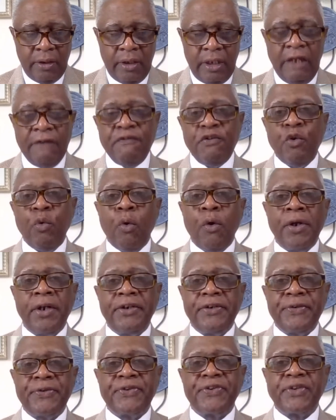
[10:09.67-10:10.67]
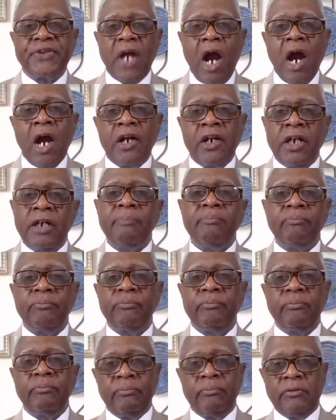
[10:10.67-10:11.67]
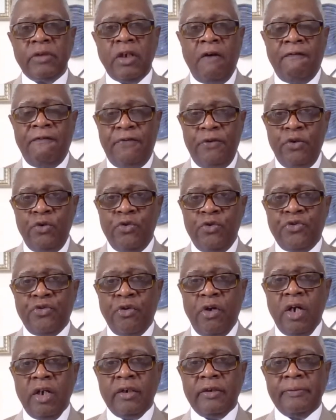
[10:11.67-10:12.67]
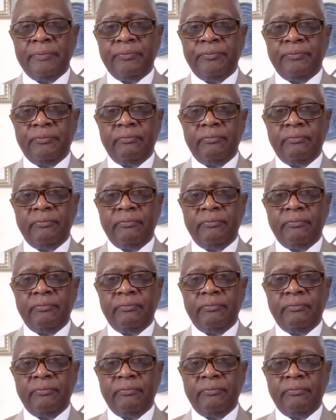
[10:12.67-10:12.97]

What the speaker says: If you wanted to start up a food truck,